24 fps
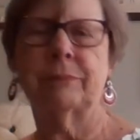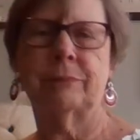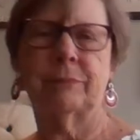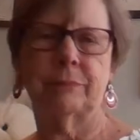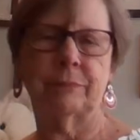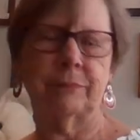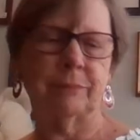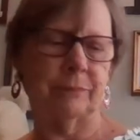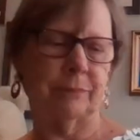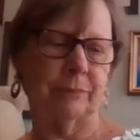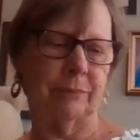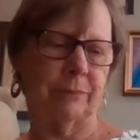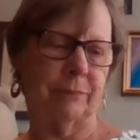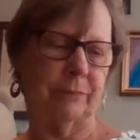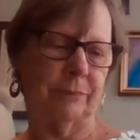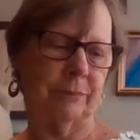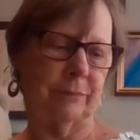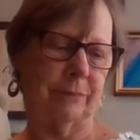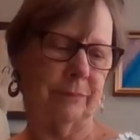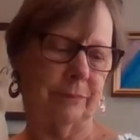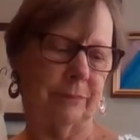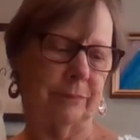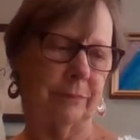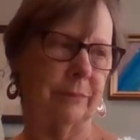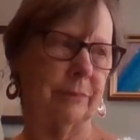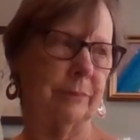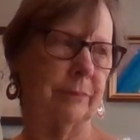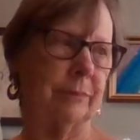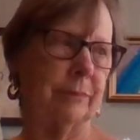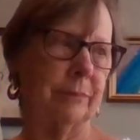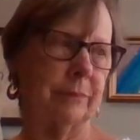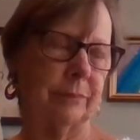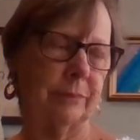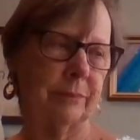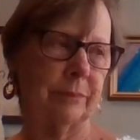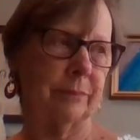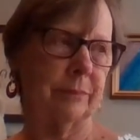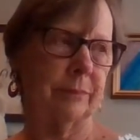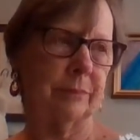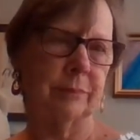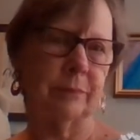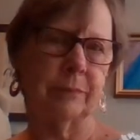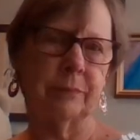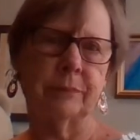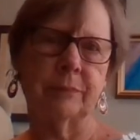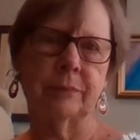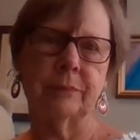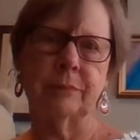
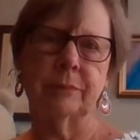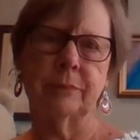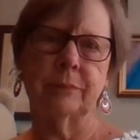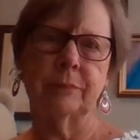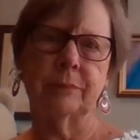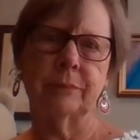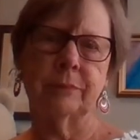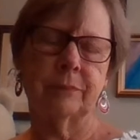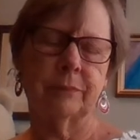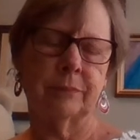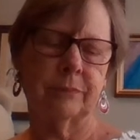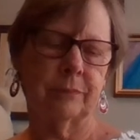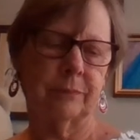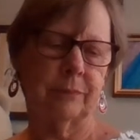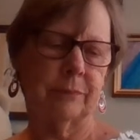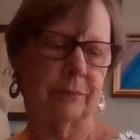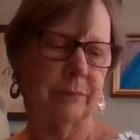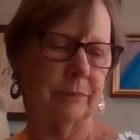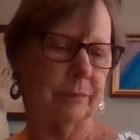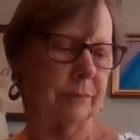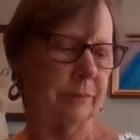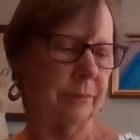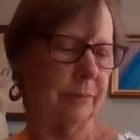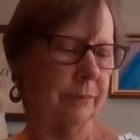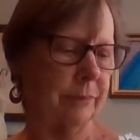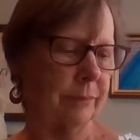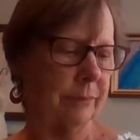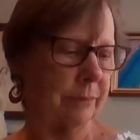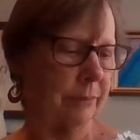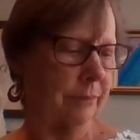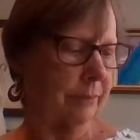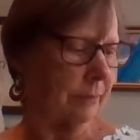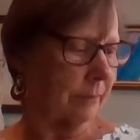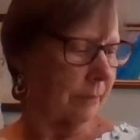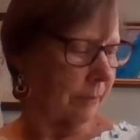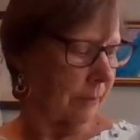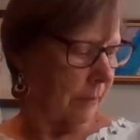[no speech]